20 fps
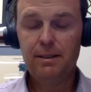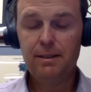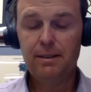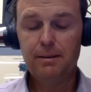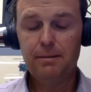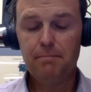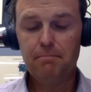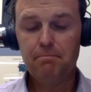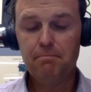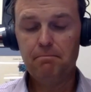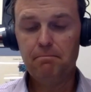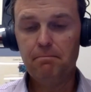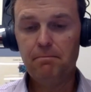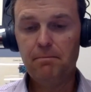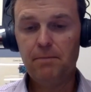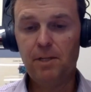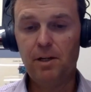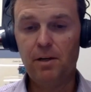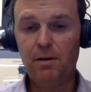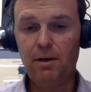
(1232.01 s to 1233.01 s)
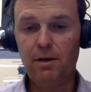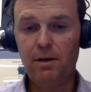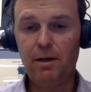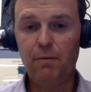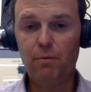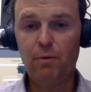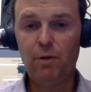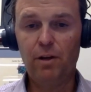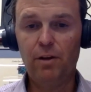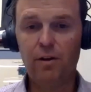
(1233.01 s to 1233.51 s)
um, you know, and
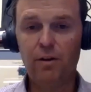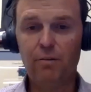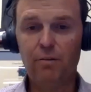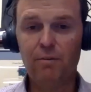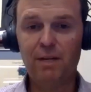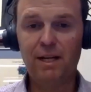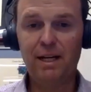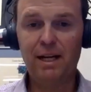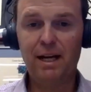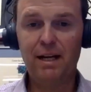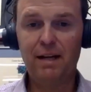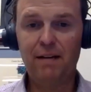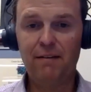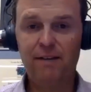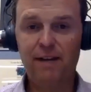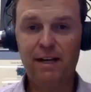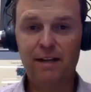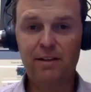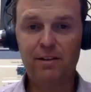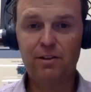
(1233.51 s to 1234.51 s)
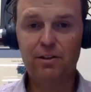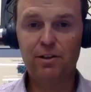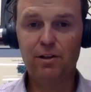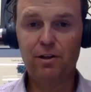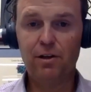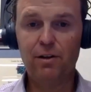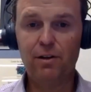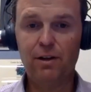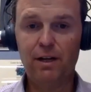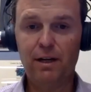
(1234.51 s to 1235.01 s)
then what other mitigating factors
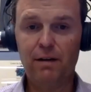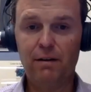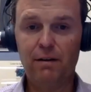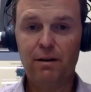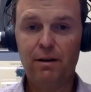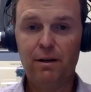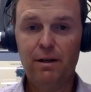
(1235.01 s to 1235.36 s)
are there.